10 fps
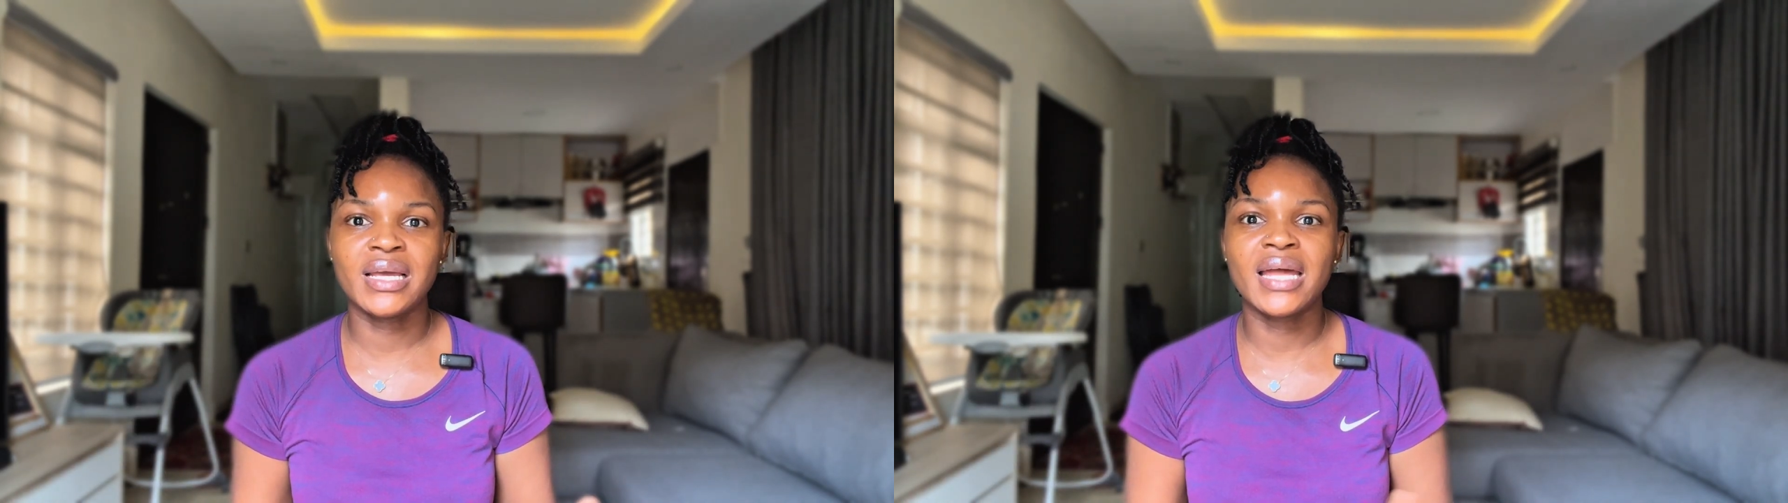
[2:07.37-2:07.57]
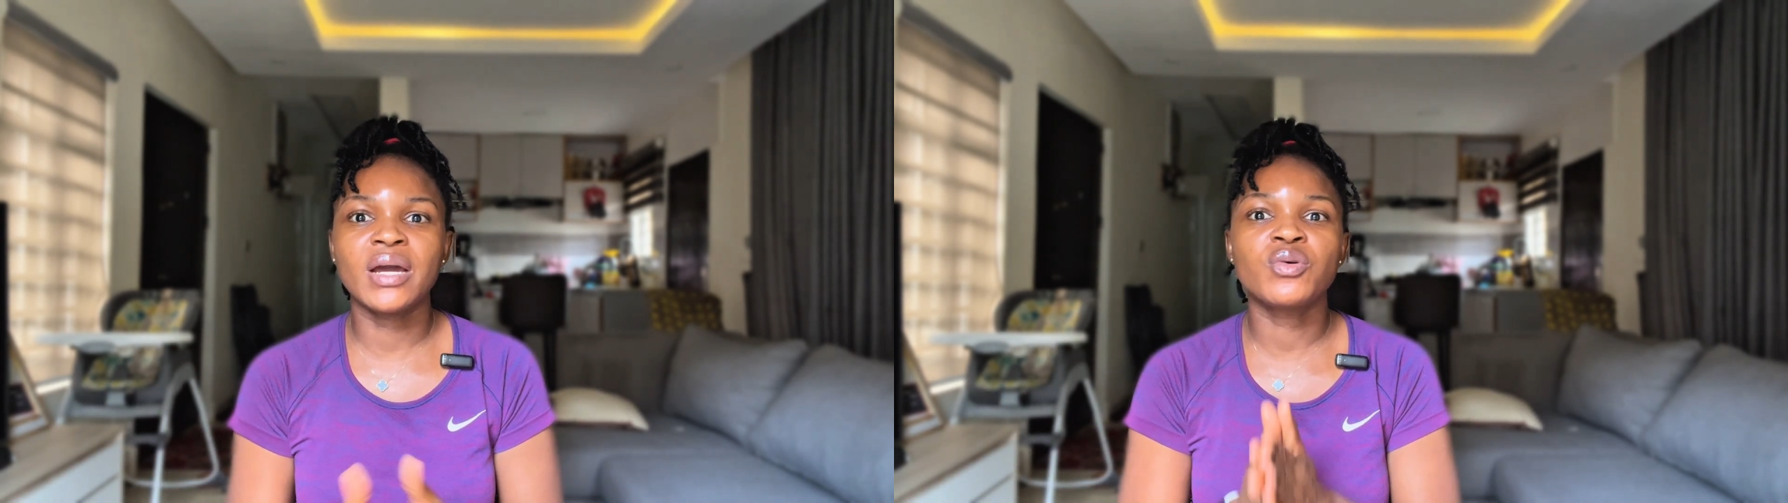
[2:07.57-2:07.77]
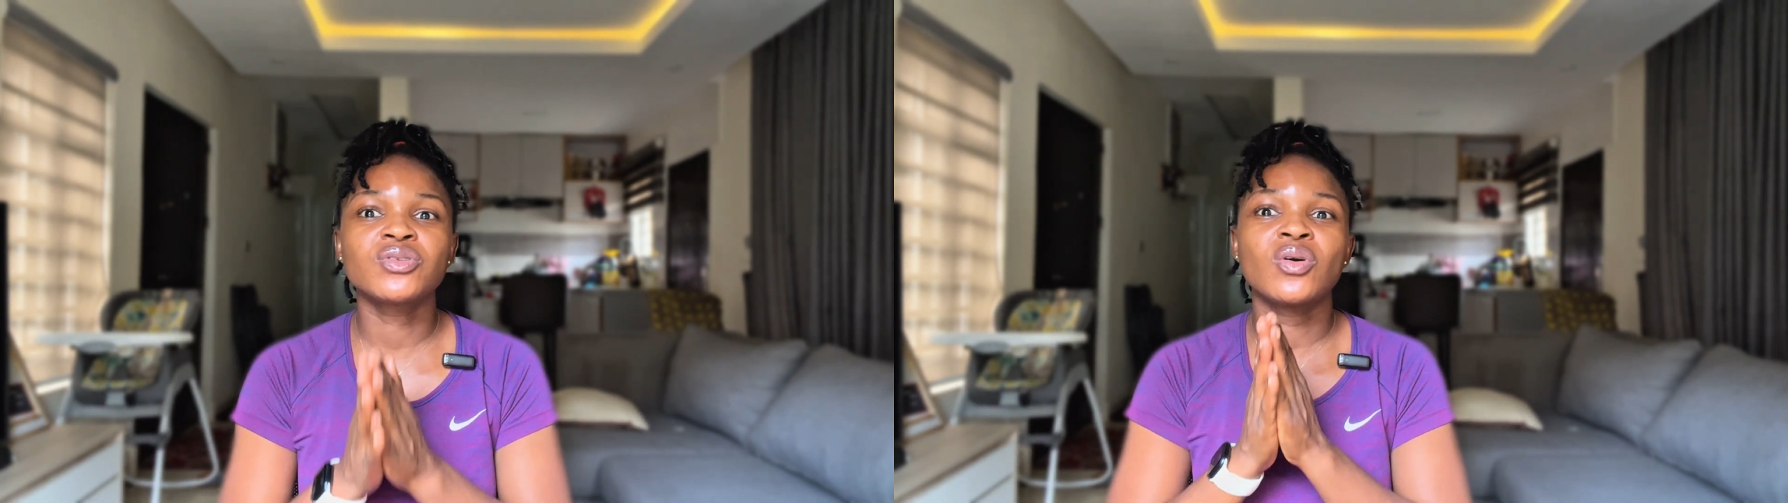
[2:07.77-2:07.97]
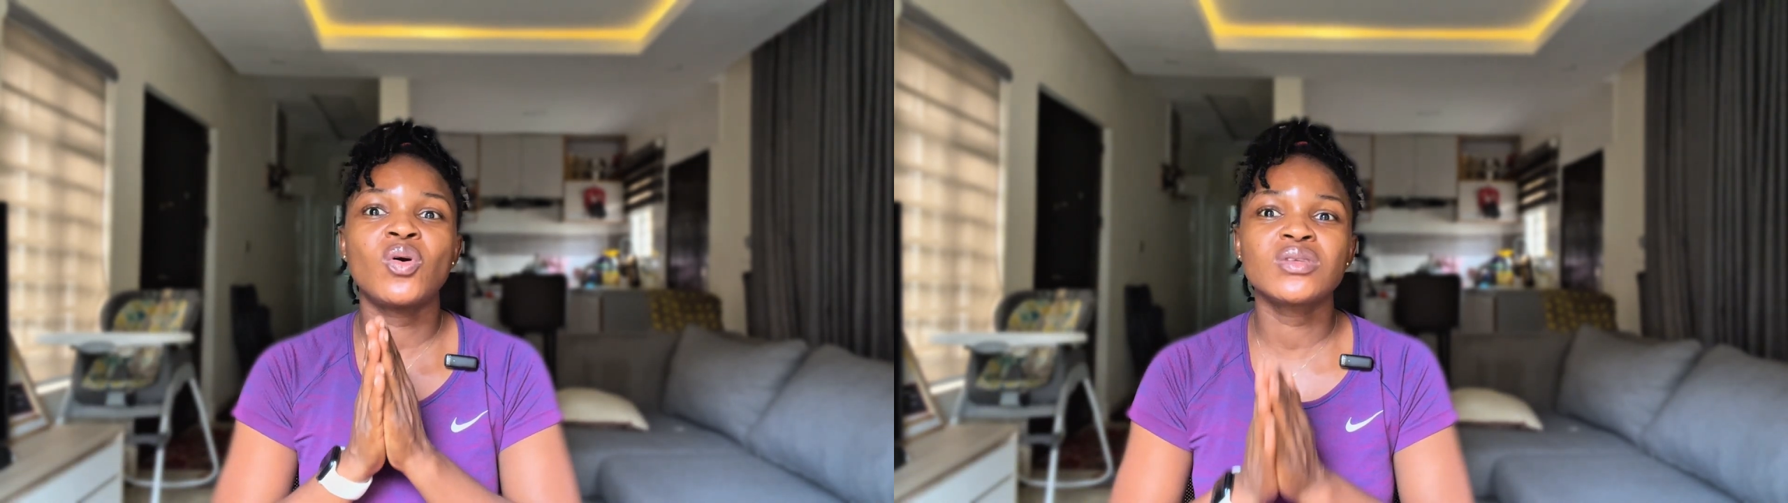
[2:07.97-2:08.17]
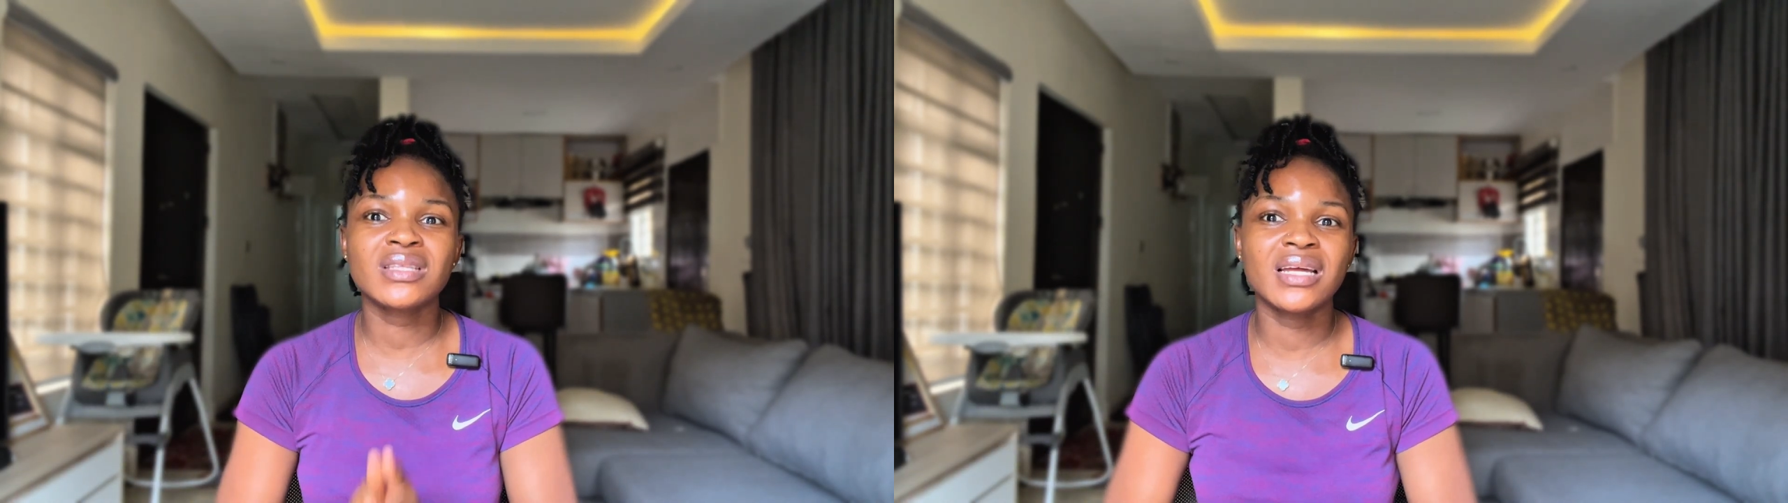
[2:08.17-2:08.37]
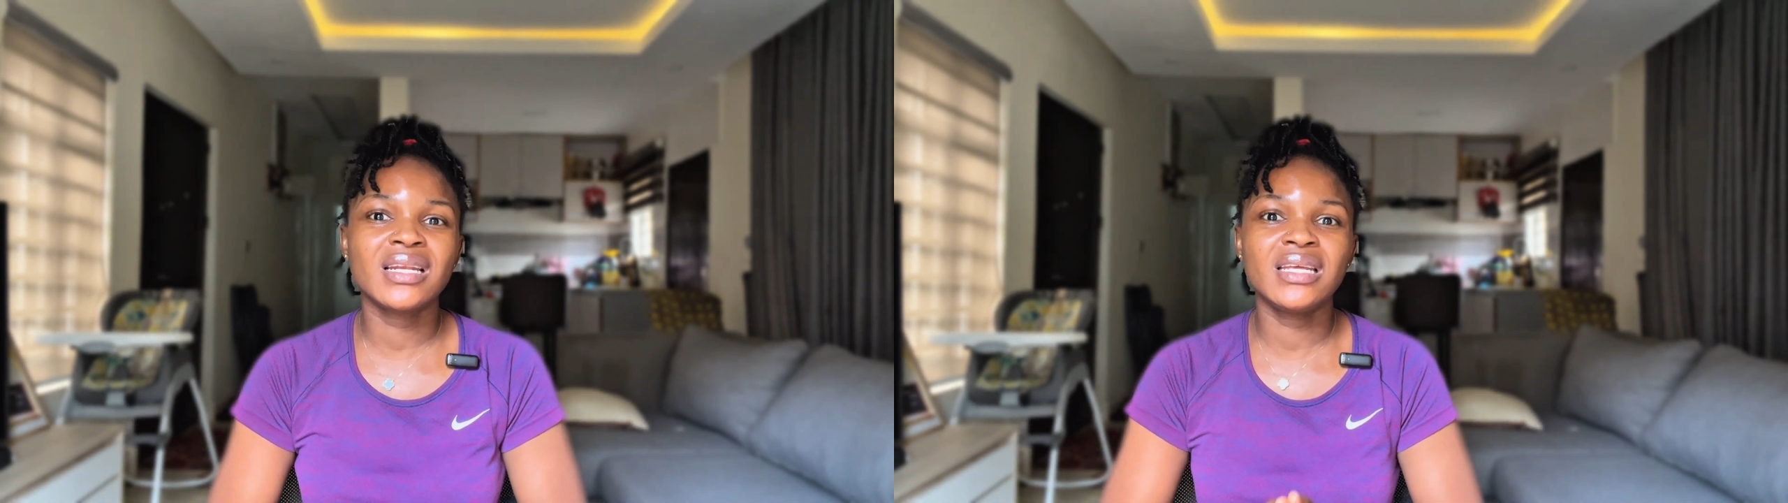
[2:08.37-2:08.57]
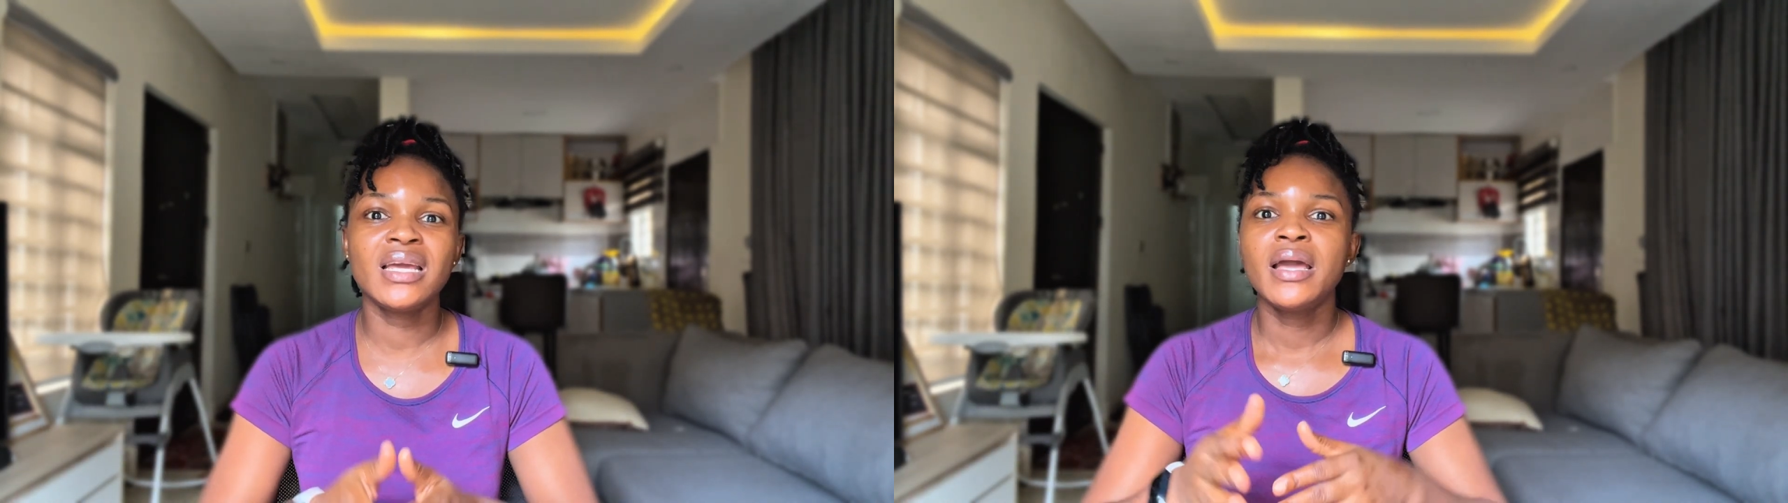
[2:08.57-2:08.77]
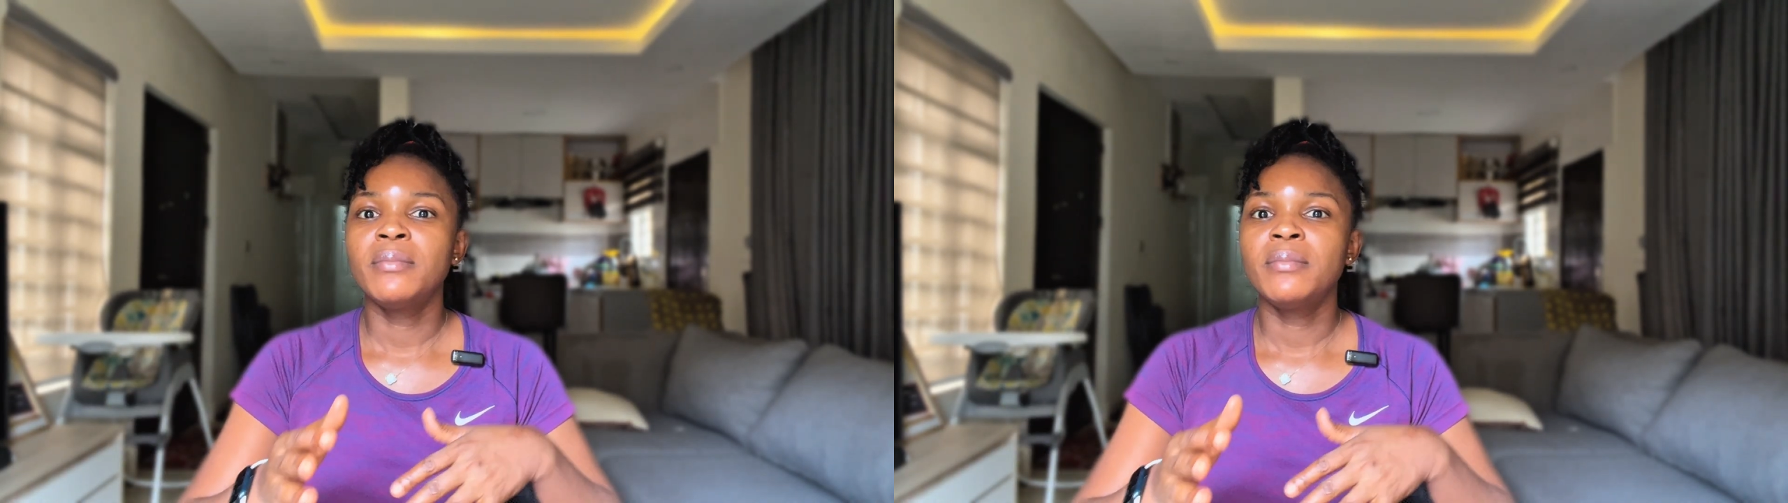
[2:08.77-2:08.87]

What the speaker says: And I was constantly